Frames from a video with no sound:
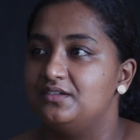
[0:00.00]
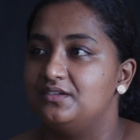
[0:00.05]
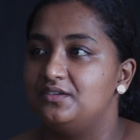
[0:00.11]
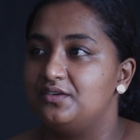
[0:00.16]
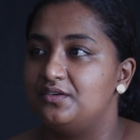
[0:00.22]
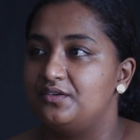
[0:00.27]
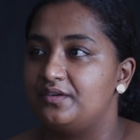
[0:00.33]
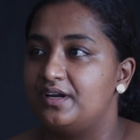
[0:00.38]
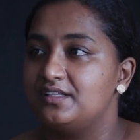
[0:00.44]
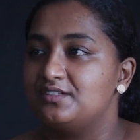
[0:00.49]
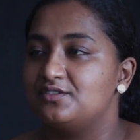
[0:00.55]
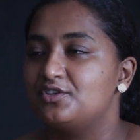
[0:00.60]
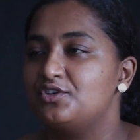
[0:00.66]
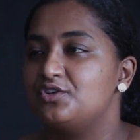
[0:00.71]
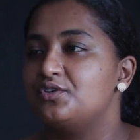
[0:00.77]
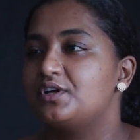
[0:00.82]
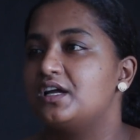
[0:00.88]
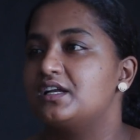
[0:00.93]
All right. So
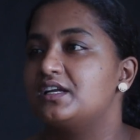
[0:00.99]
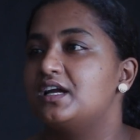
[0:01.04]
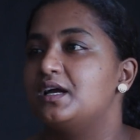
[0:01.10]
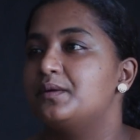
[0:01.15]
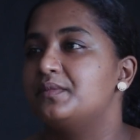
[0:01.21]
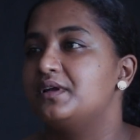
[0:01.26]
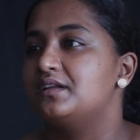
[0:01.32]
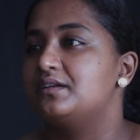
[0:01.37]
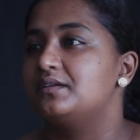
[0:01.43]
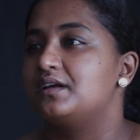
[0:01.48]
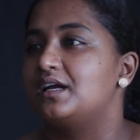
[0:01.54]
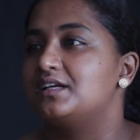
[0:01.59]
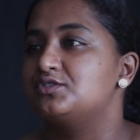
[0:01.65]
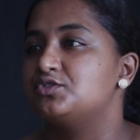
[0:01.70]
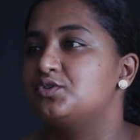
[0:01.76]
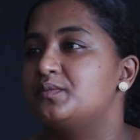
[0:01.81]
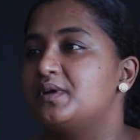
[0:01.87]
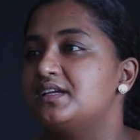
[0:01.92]
you can come and
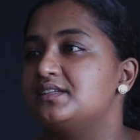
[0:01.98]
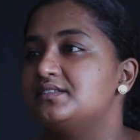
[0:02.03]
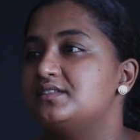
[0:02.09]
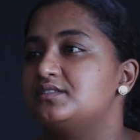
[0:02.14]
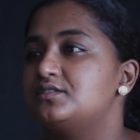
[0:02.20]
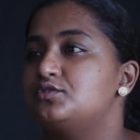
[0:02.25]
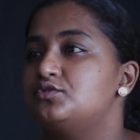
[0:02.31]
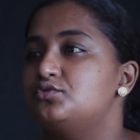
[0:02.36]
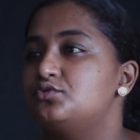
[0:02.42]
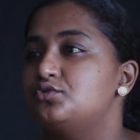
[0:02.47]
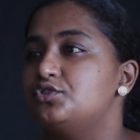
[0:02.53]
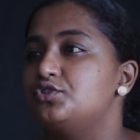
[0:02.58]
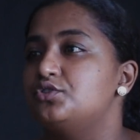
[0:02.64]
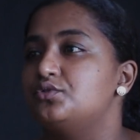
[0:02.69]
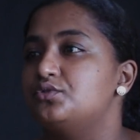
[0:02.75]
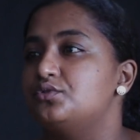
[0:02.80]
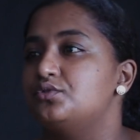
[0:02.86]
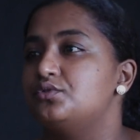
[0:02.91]
customize it to
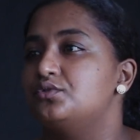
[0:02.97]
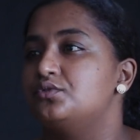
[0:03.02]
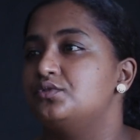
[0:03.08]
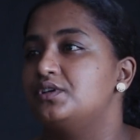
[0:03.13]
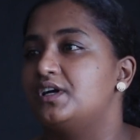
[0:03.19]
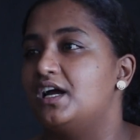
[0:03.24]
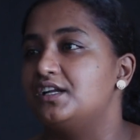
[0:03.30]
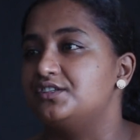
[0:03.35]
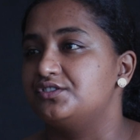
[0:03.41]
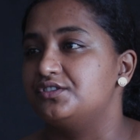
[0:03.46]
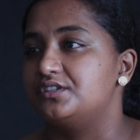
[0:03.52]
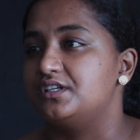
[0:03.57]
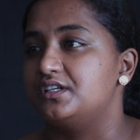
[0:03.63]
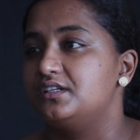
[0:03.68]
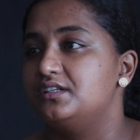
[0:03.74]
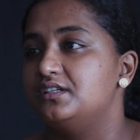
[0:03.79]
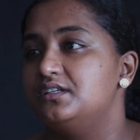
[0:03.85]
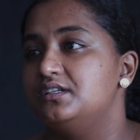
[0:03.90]
your country.
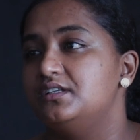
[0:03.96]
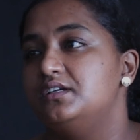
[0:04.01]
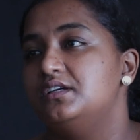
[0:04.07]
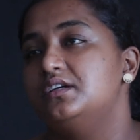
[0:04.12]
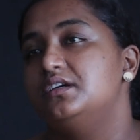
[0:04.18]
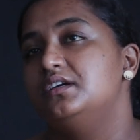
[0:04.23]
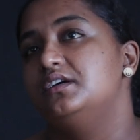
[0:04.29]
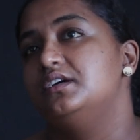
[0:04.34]
Yeah.